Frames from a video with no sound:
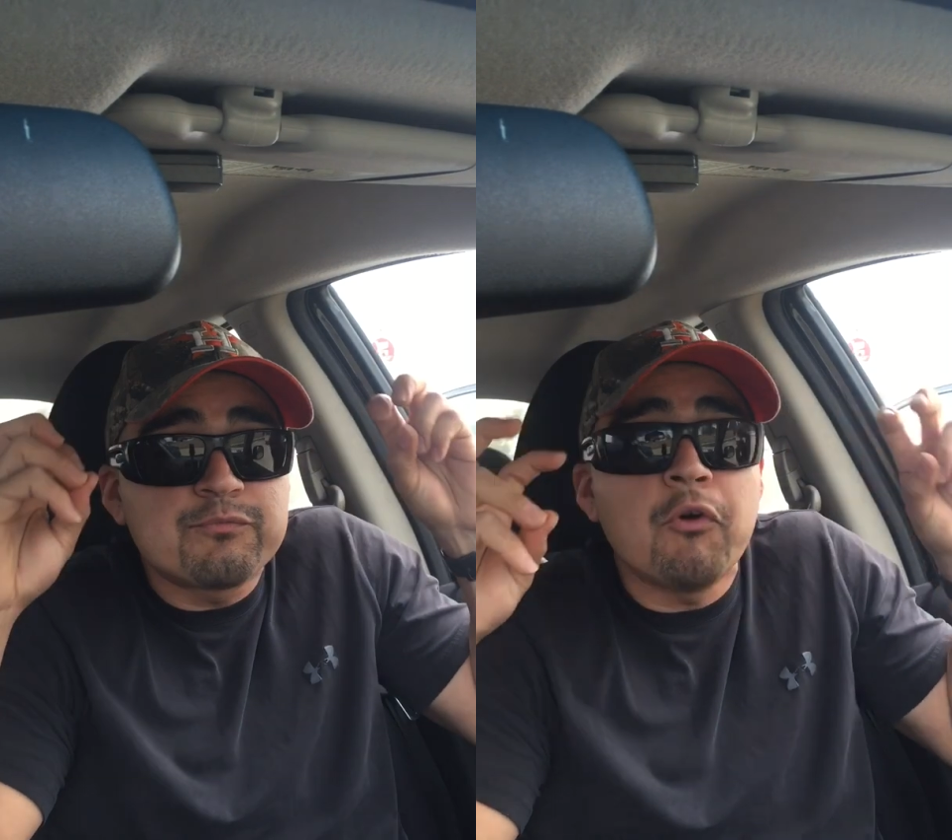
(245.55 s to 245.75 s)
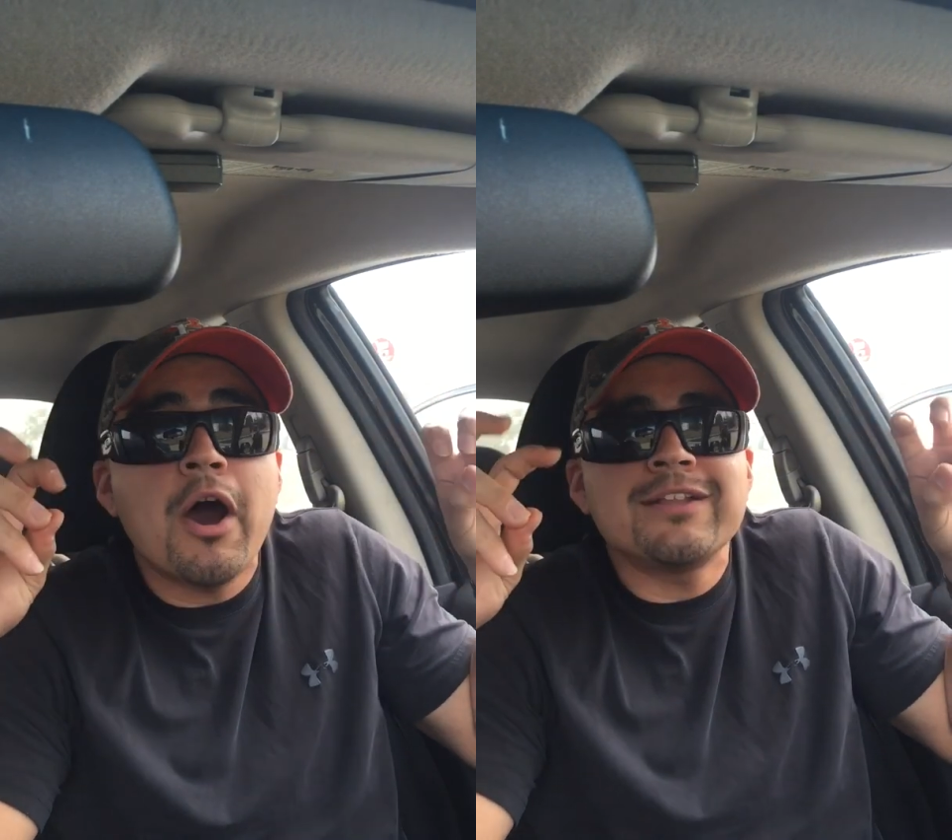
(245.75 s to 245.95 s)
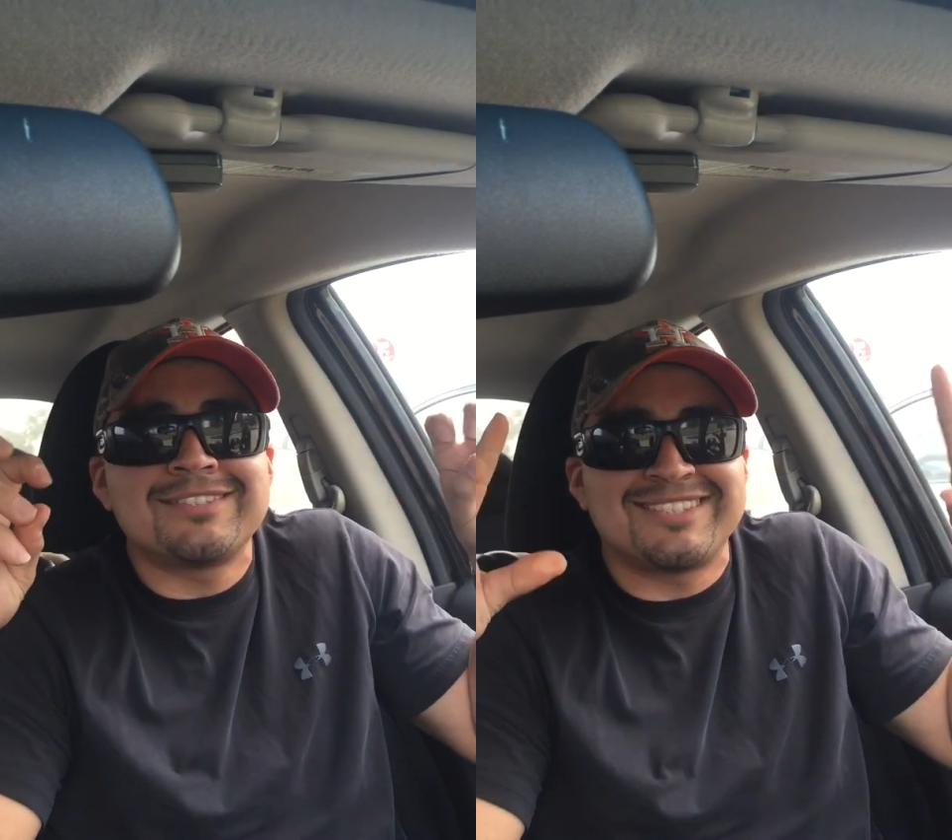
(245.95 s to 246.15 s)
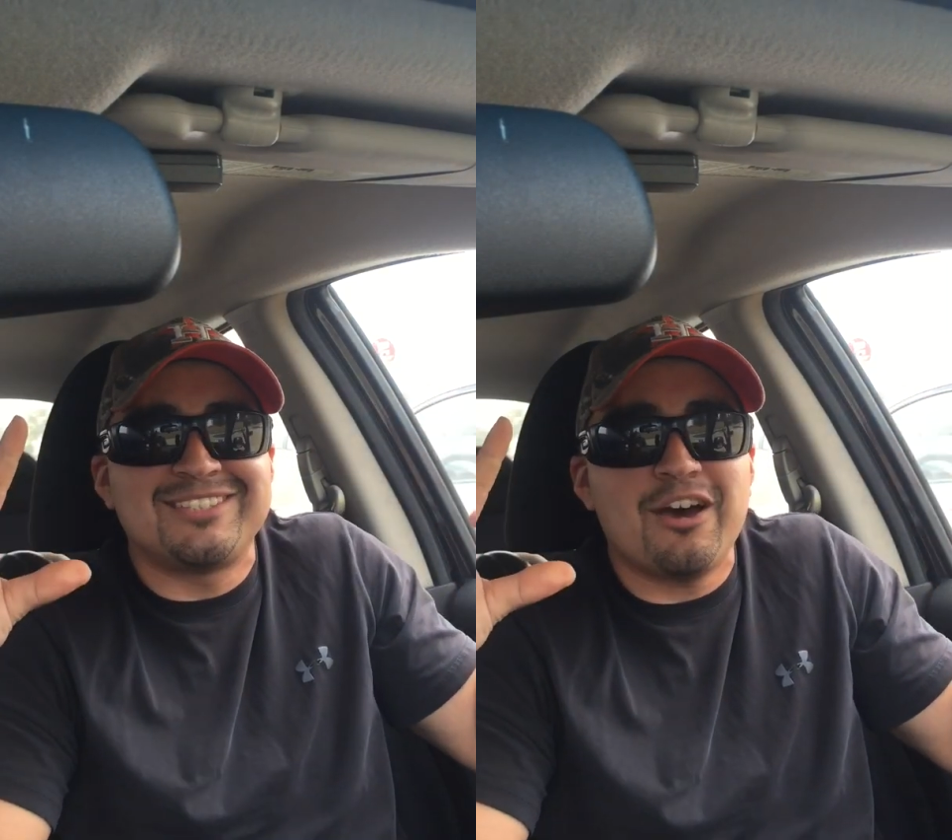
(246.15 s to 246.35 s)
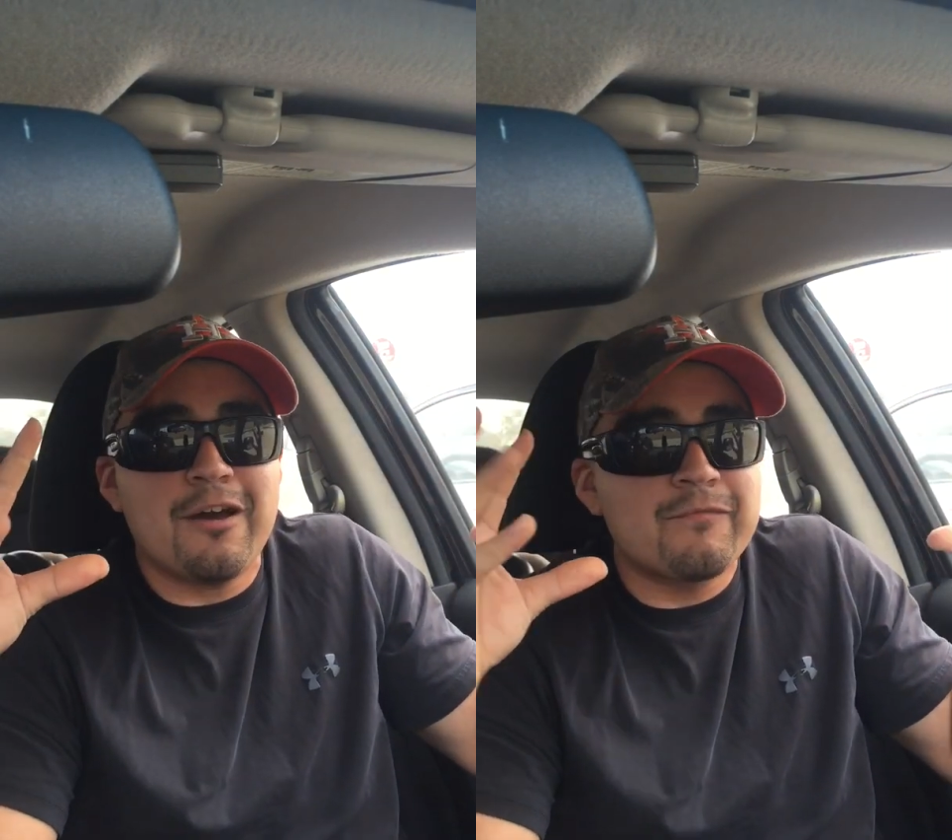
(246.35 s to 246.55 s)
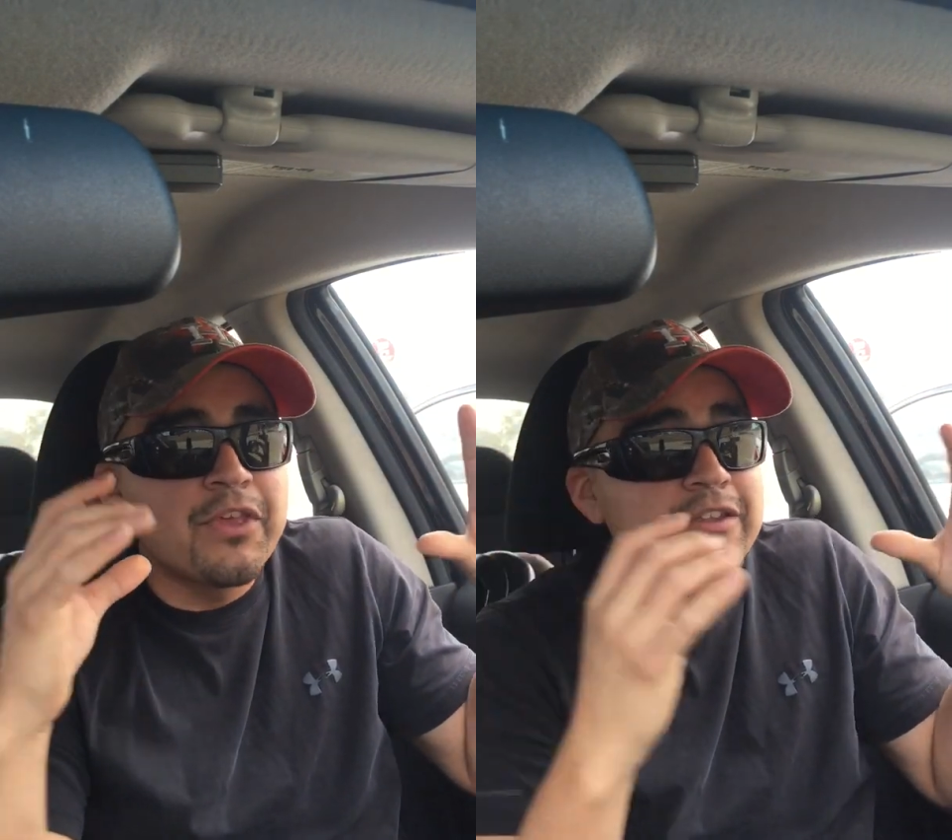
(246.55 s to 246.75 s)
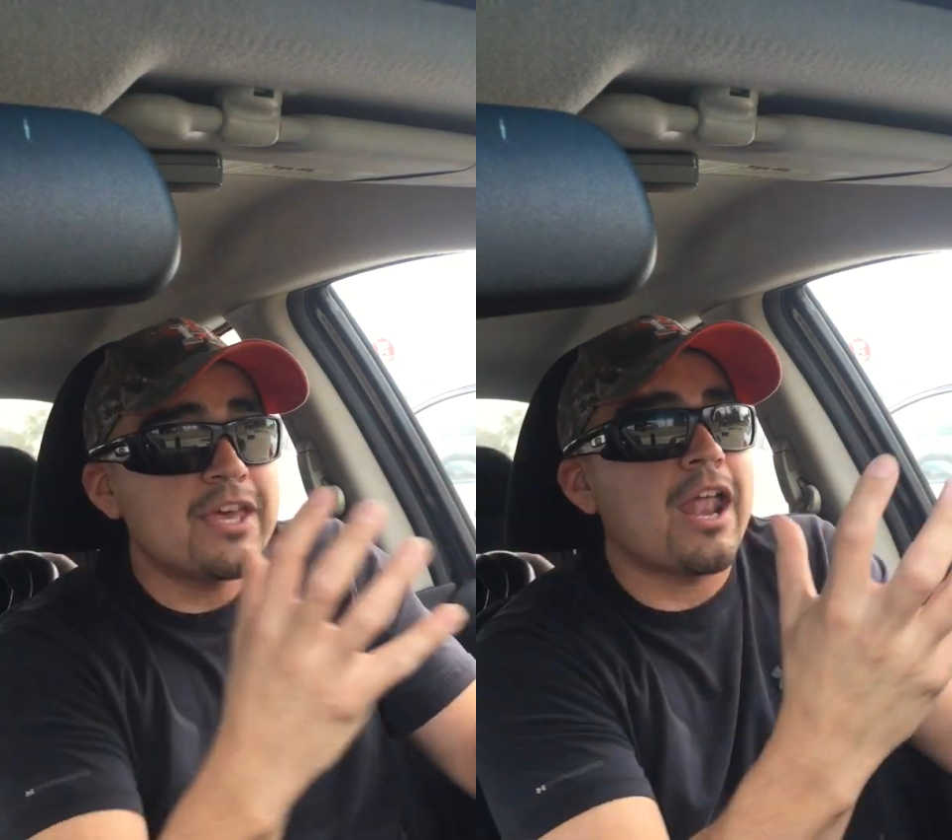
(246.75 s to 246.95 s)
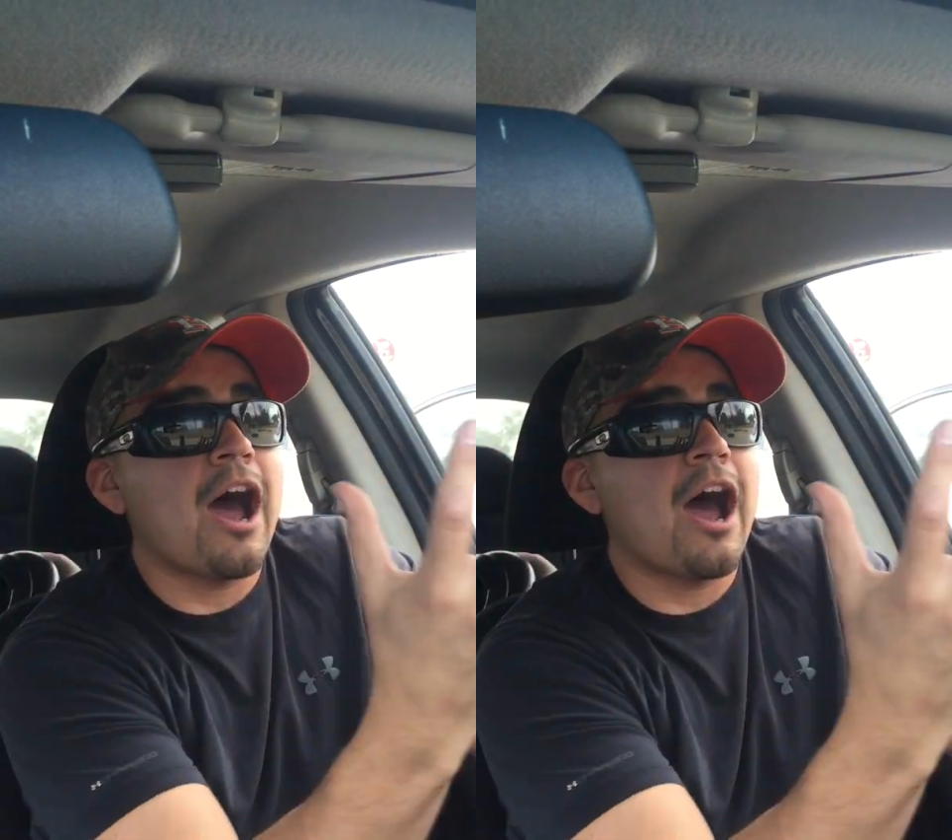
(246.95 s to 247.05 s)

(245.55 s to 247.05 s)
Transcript: fun stuff that